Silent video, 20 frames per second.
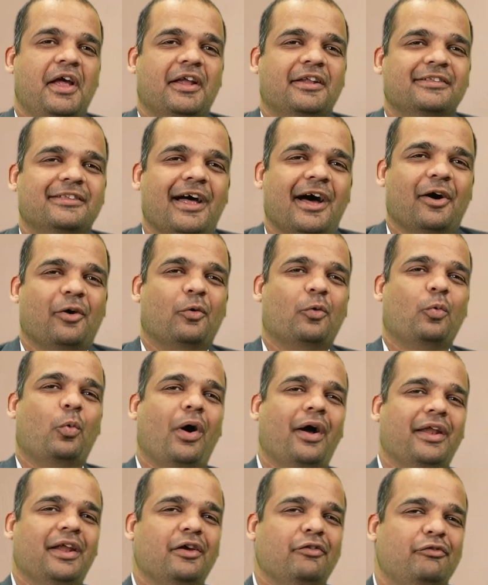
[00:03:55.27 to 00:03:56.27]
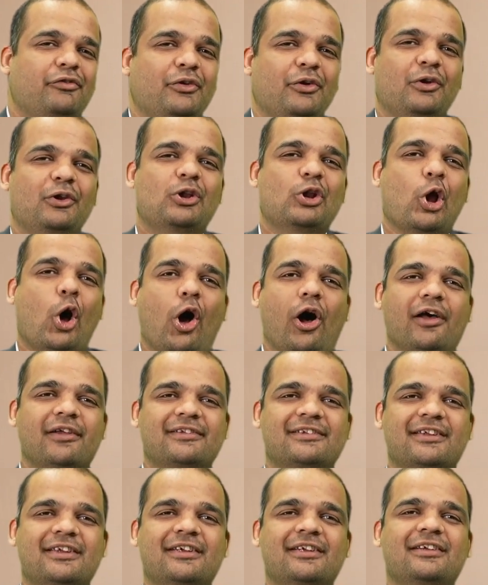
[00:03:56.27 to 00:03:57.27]
Now, what if you
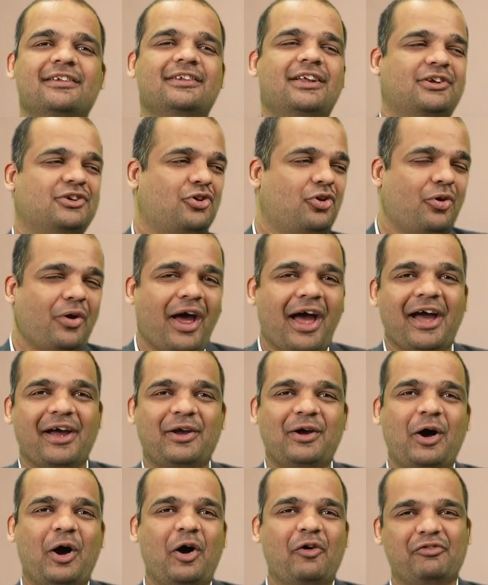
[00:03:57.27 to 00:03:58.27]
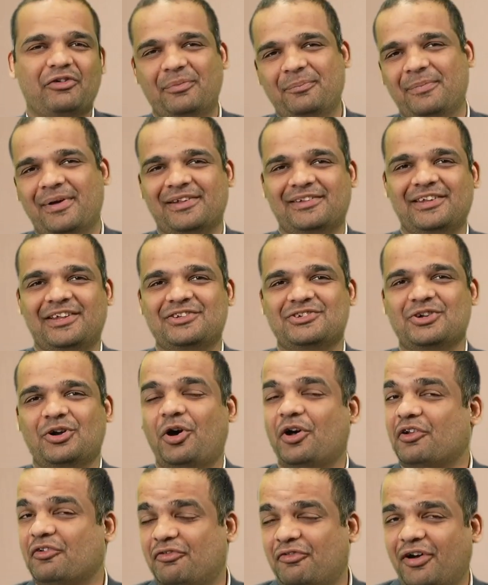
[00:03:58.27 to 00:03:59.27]
lost the track of a message
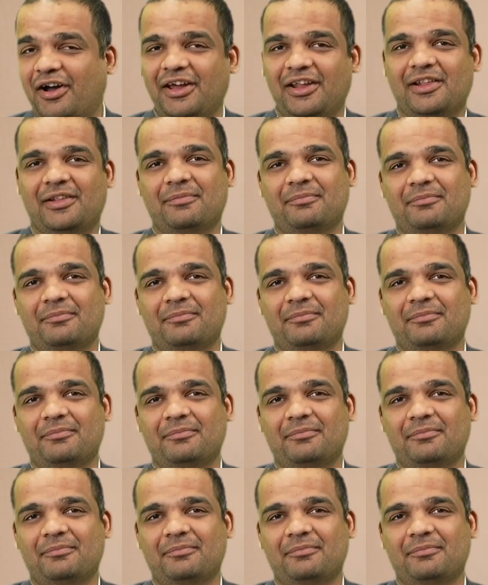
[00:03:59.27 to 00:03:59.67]
or a file?